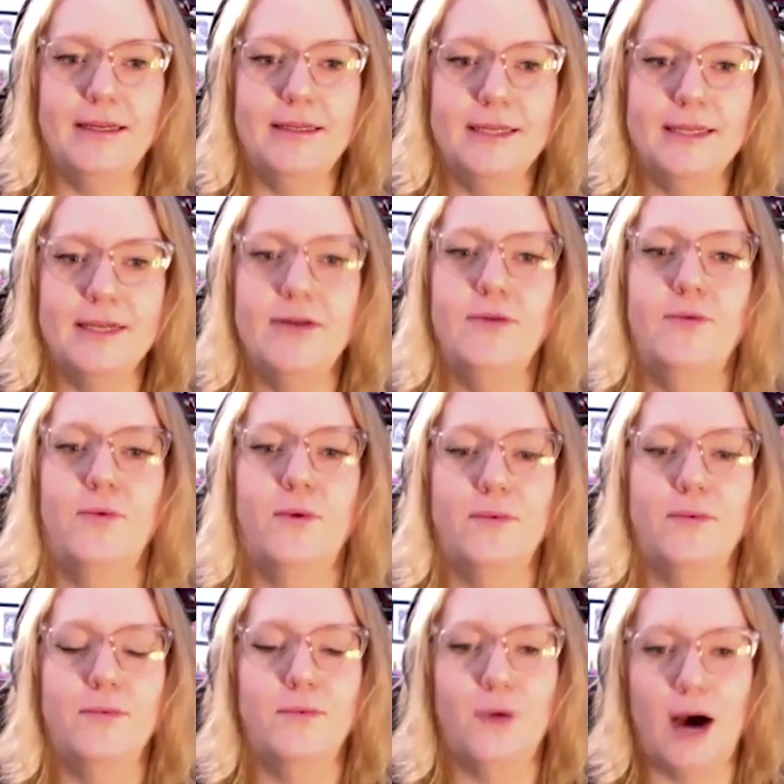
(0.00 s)
didn't
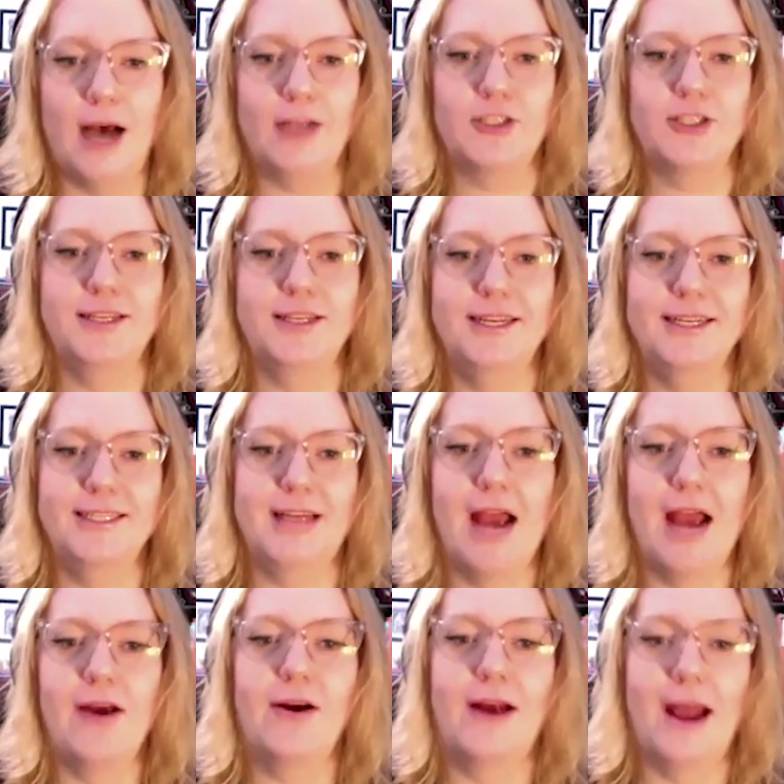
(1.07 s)
watch the entire